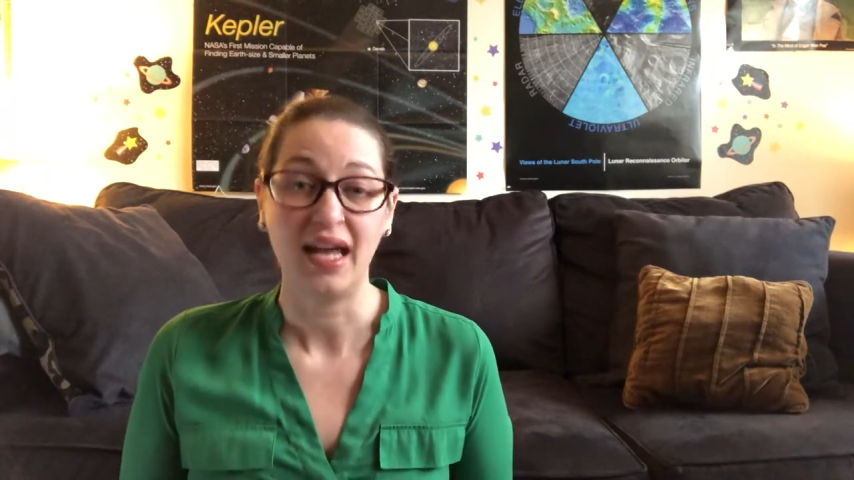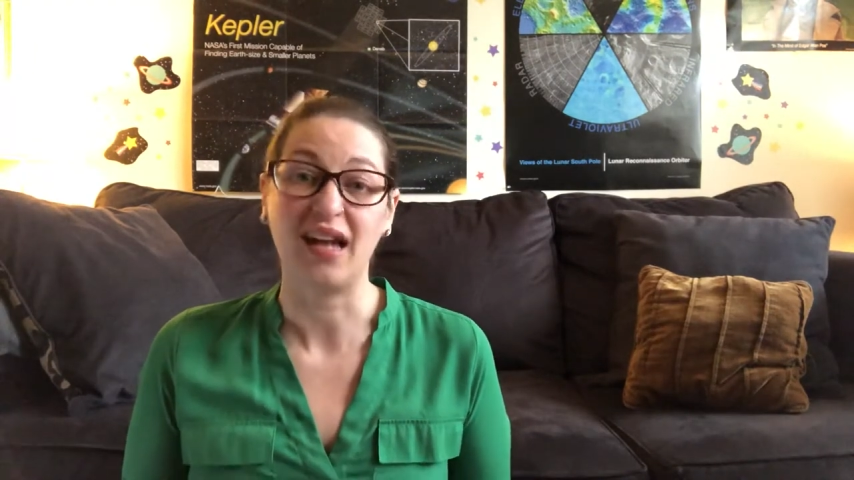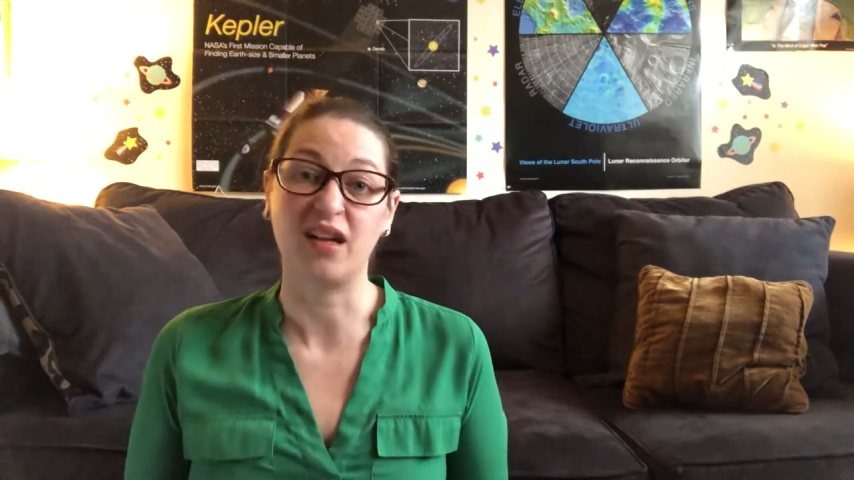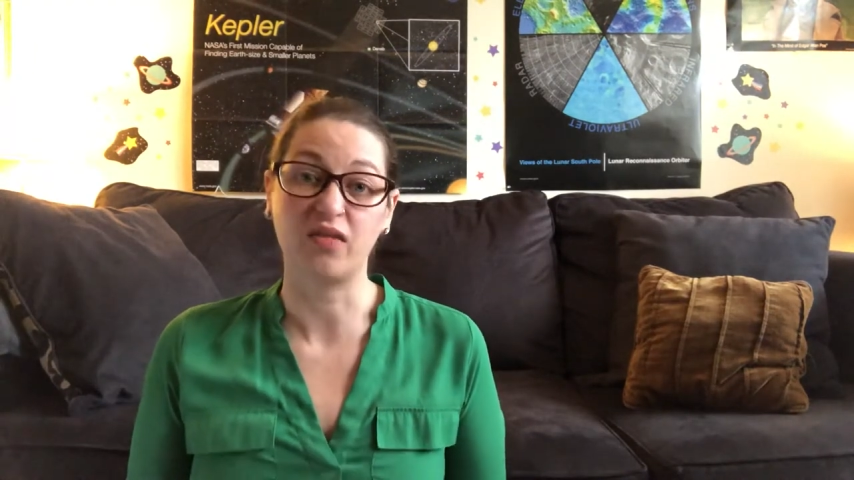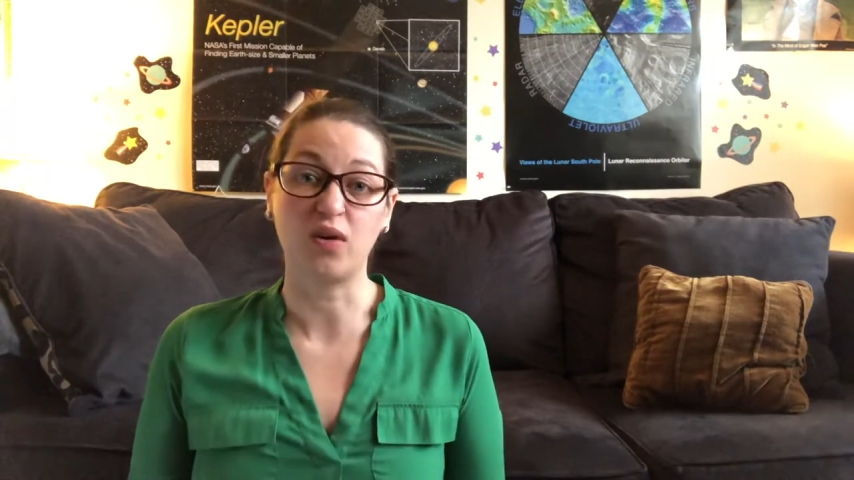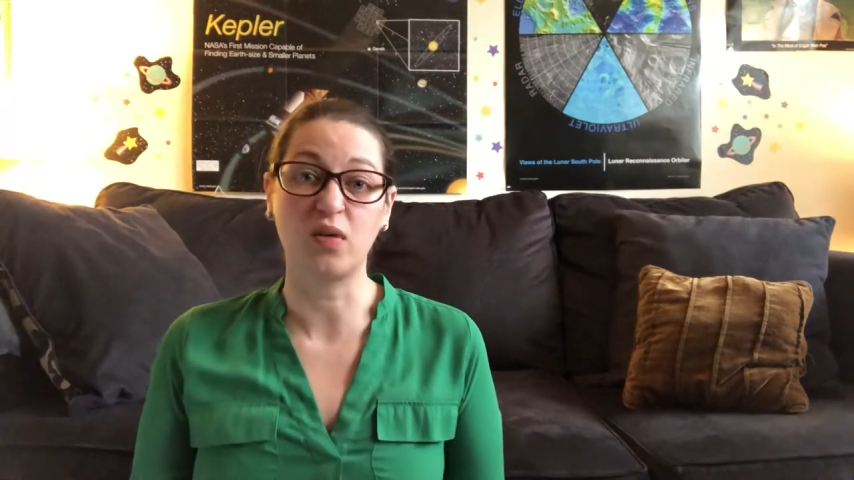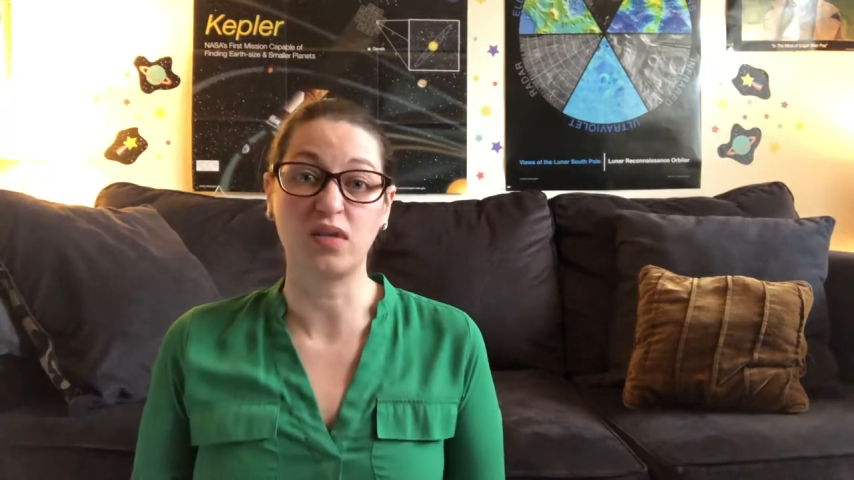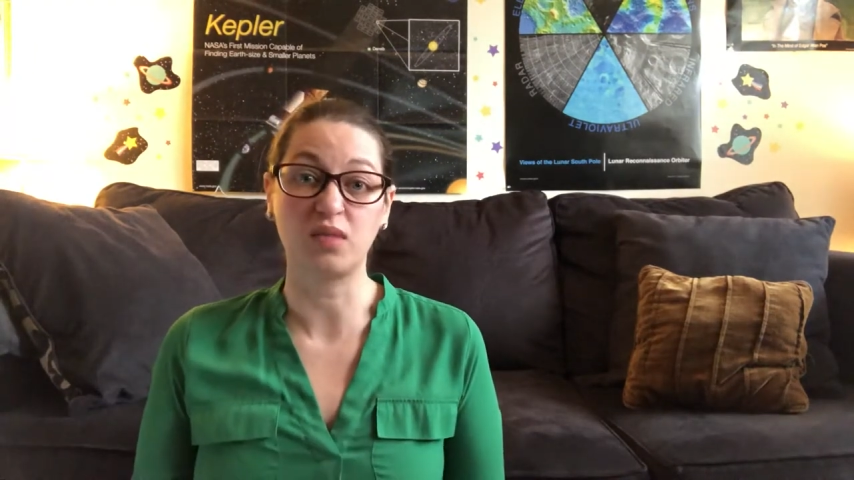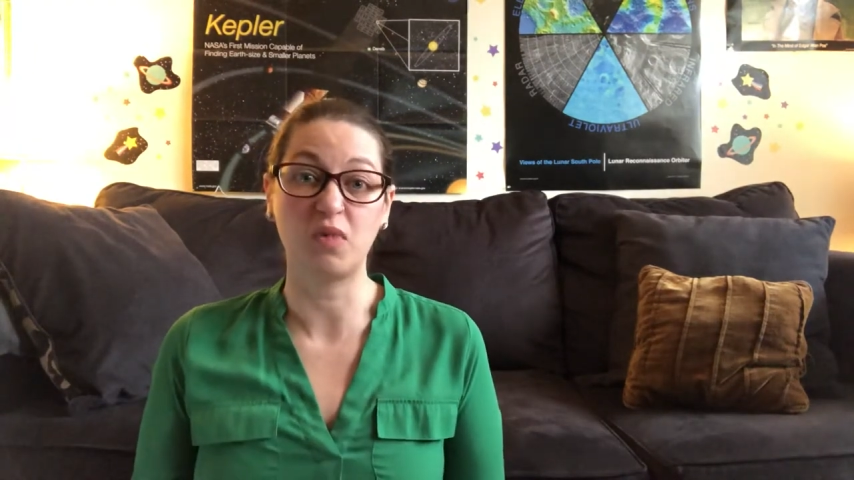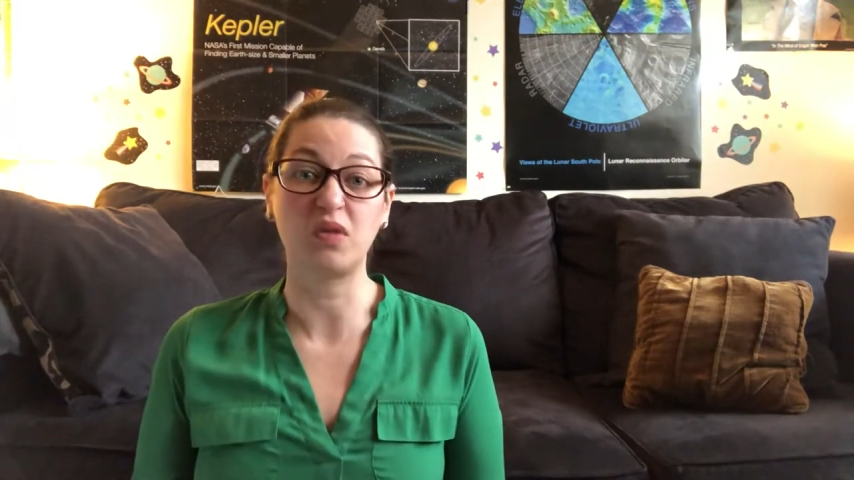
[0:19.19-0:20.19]
And of
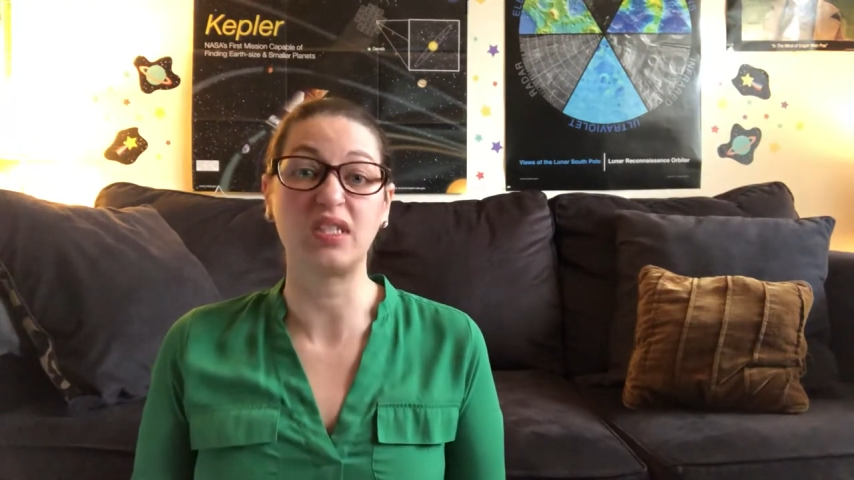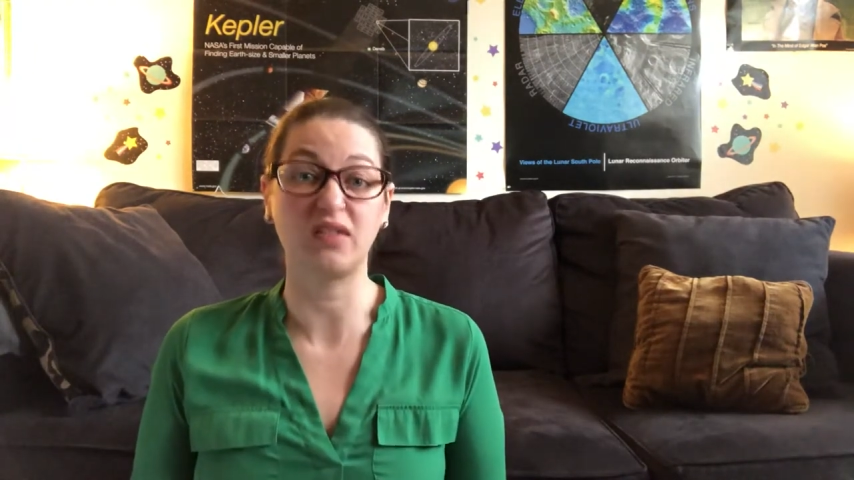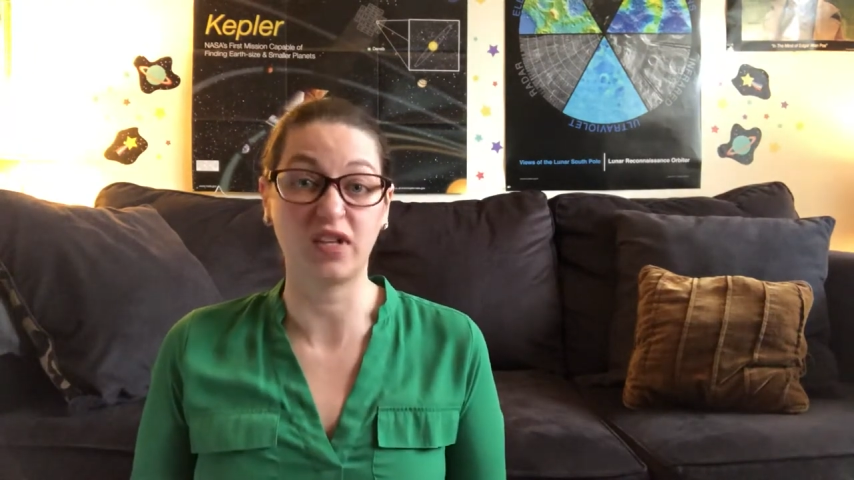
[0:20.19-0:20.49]
course, most of